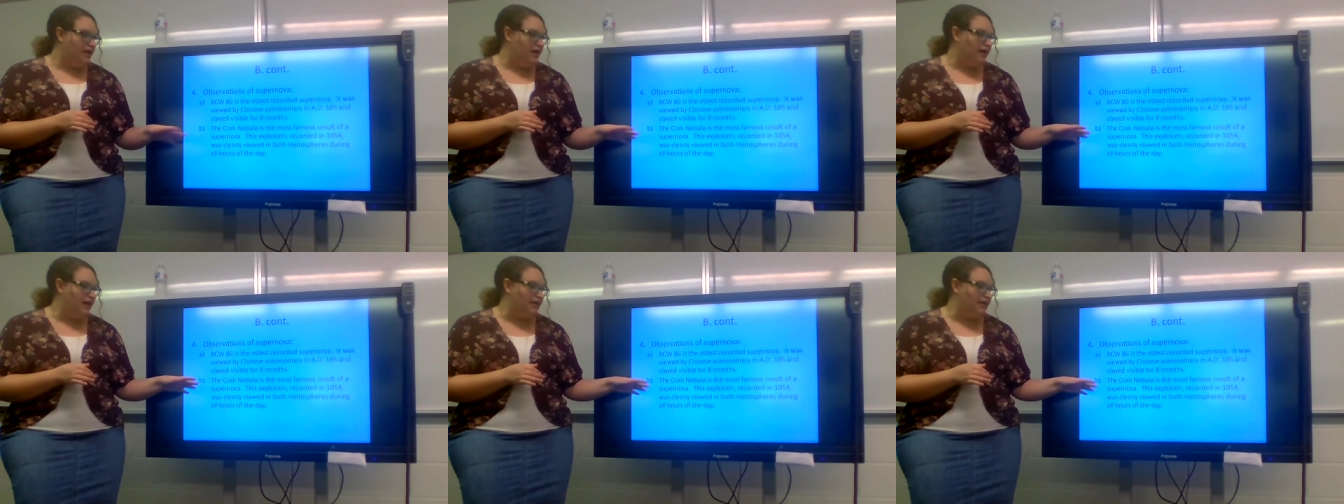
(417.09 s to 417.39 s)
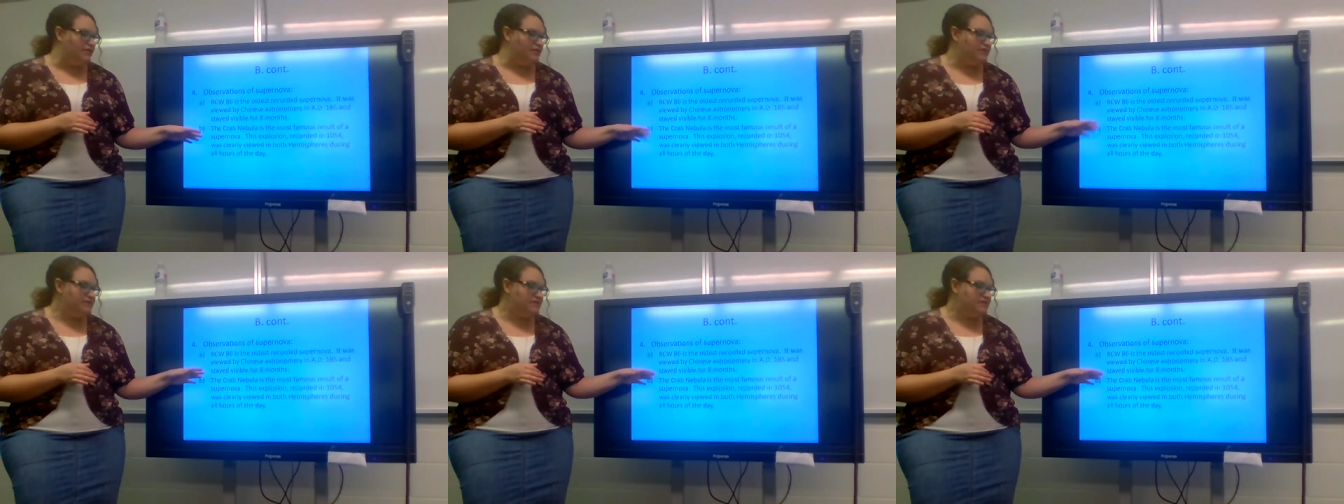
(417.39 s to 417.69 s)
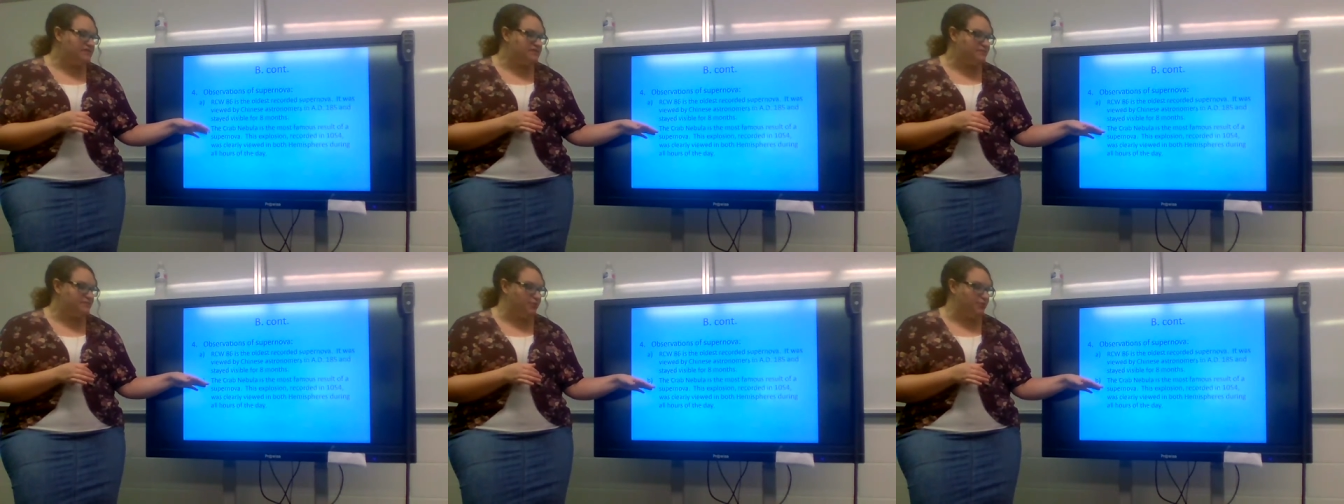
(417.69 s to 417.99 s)
Uh, this
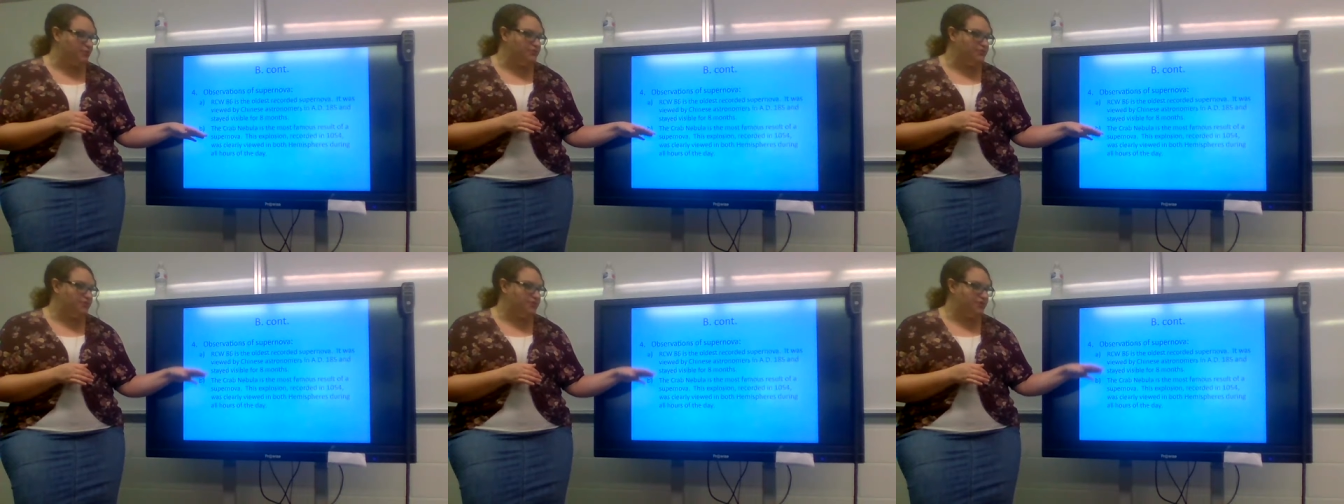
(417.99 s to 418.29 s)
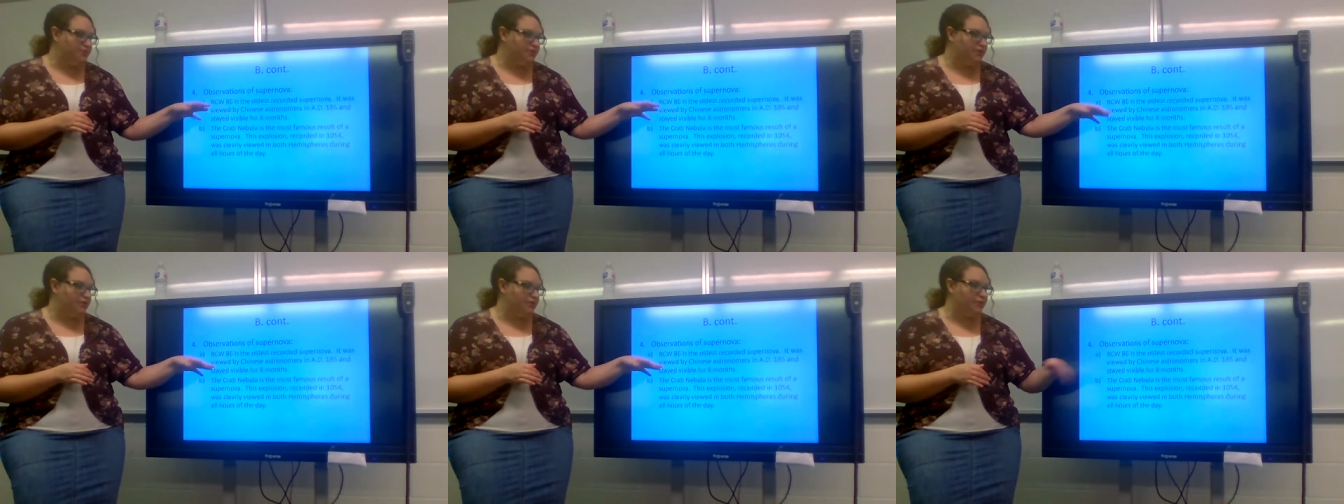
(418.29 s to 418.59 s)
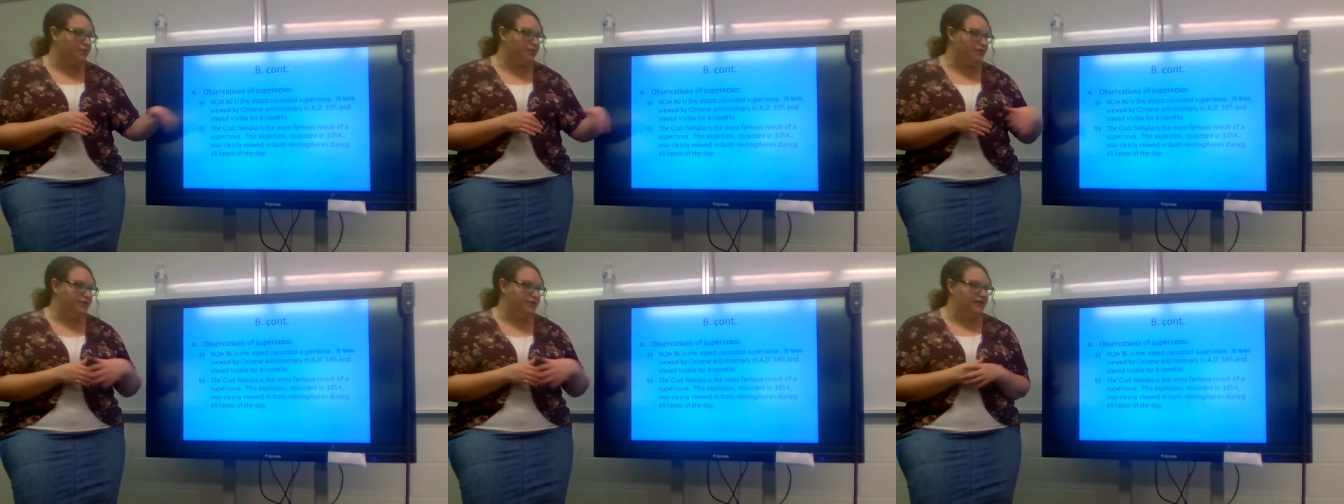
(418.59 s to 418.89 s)
explosion
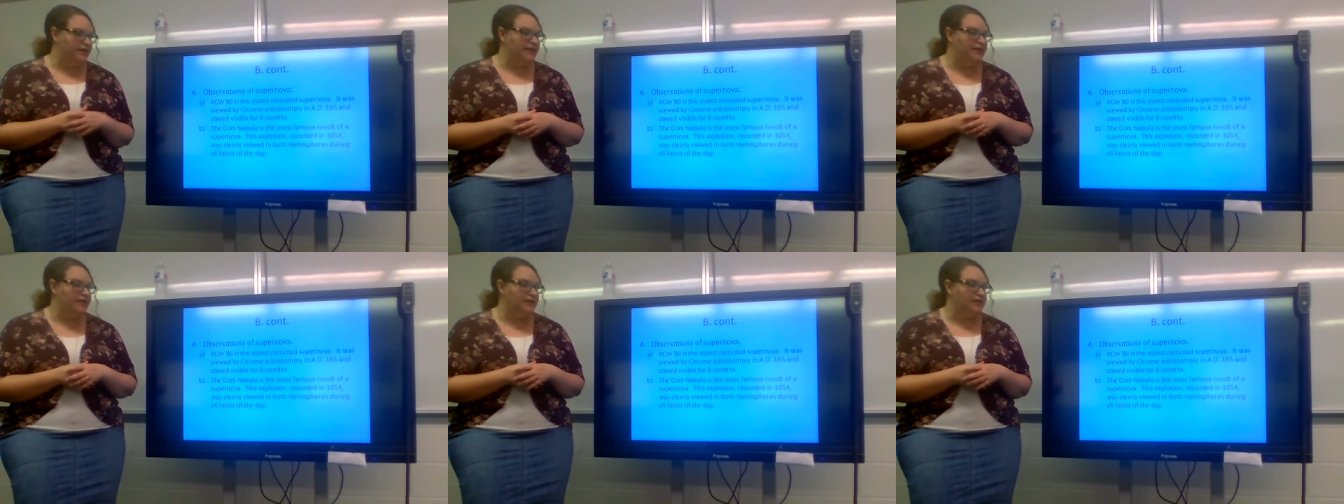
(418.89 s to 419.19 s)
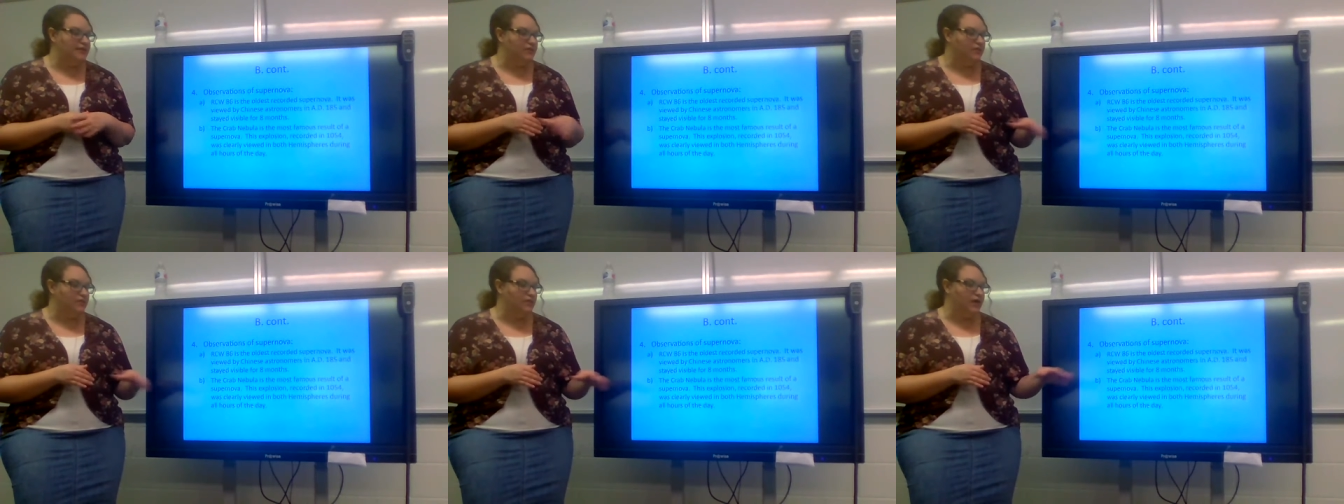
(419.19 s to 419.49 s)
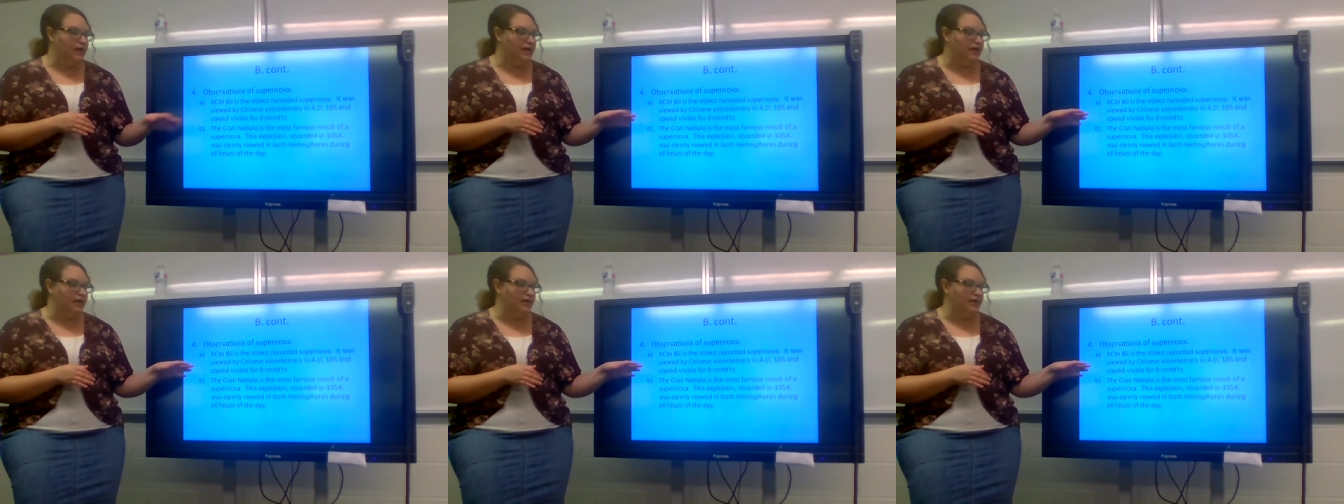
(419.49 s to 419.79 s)
recorded in
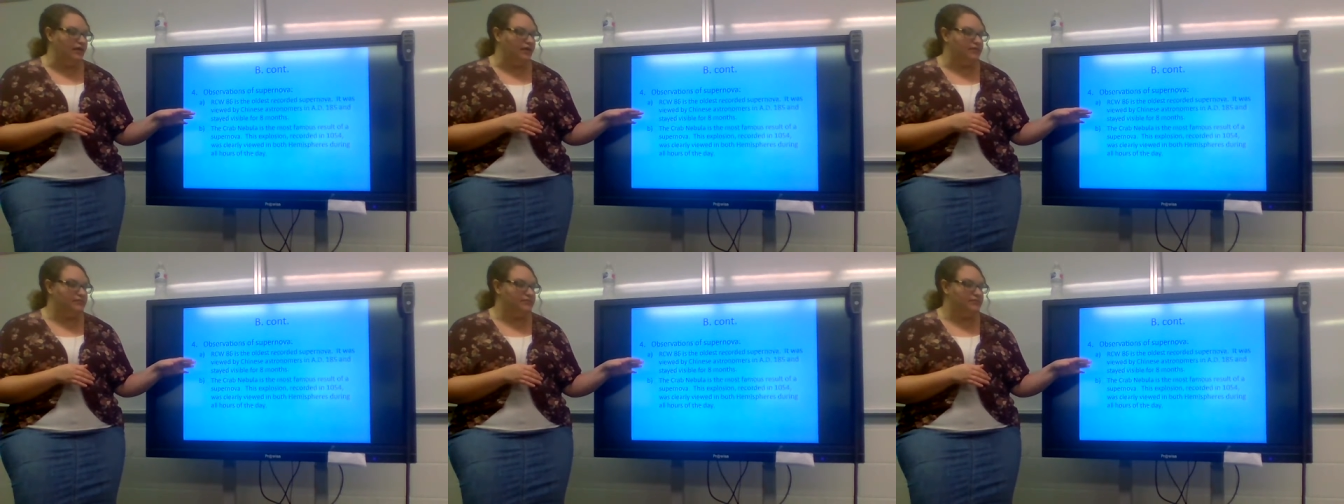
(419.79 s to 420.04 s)
uh,